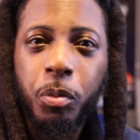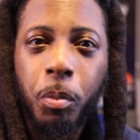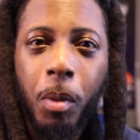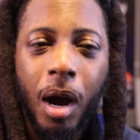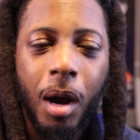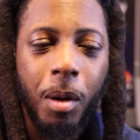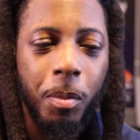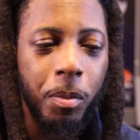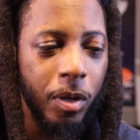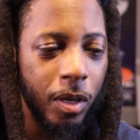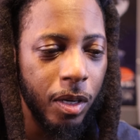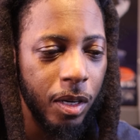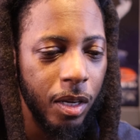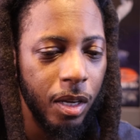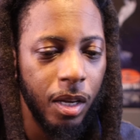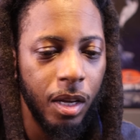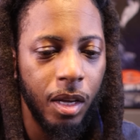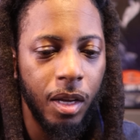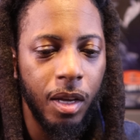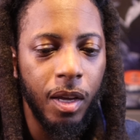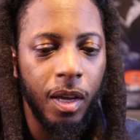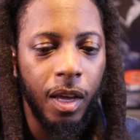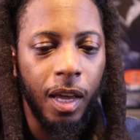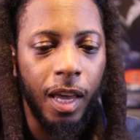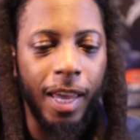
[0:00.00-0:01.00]
mama
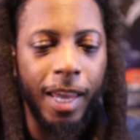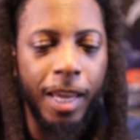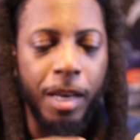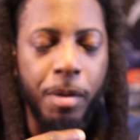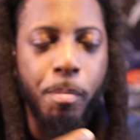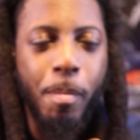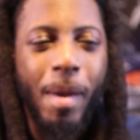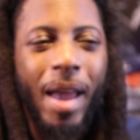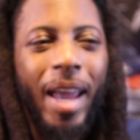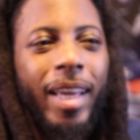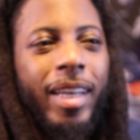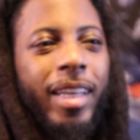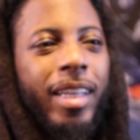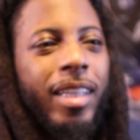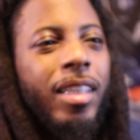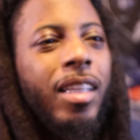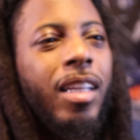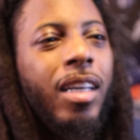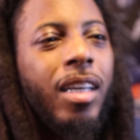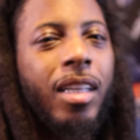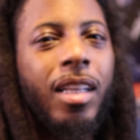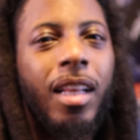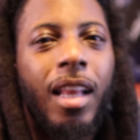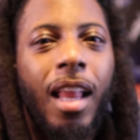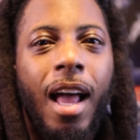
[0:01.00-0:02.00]
and made it
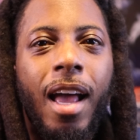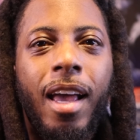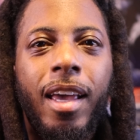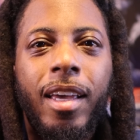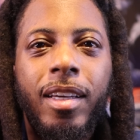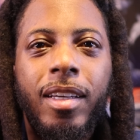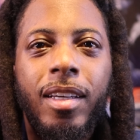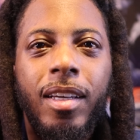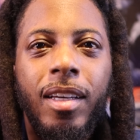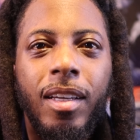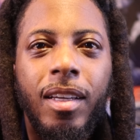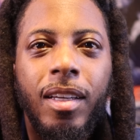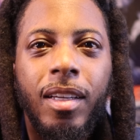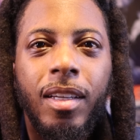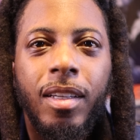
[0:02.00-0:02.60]
look like